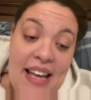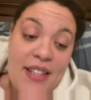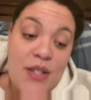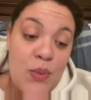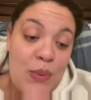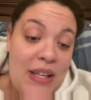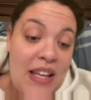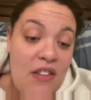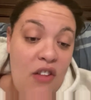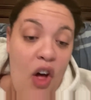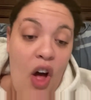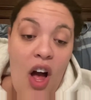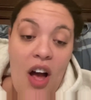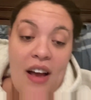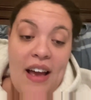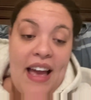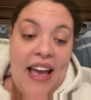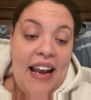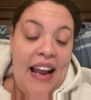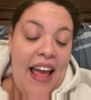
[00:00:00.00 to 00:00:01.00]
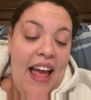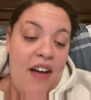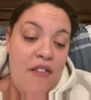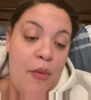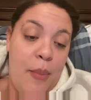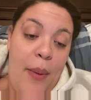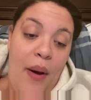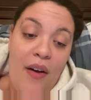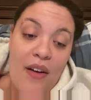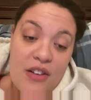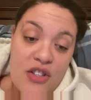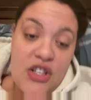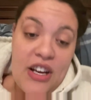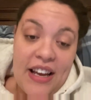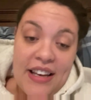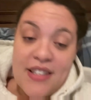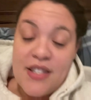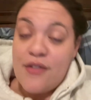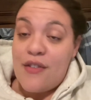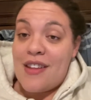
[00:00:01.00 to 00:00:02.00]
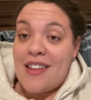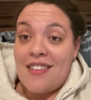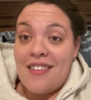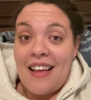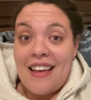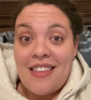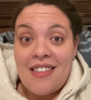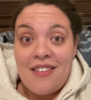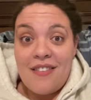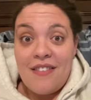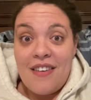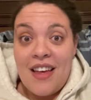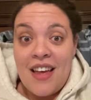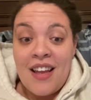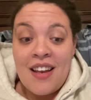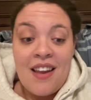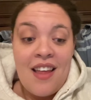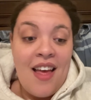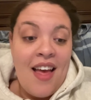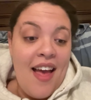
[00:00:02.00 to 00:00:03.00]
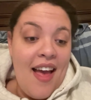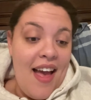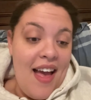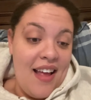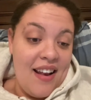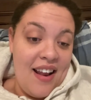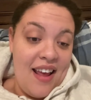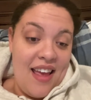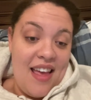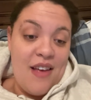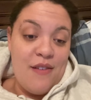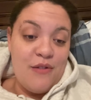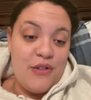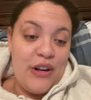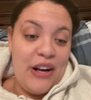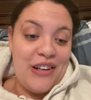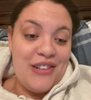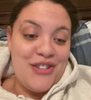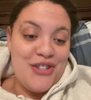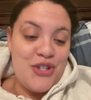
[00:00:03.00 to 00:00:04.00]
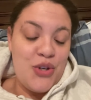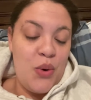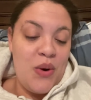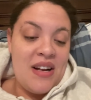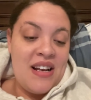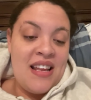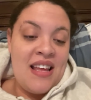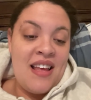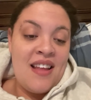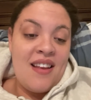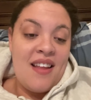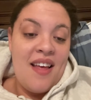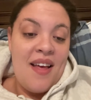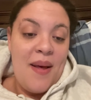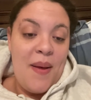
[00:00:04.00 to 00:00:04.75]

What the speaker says: it's really long, and I have apologized for the length of it, and I have tried to shorten it,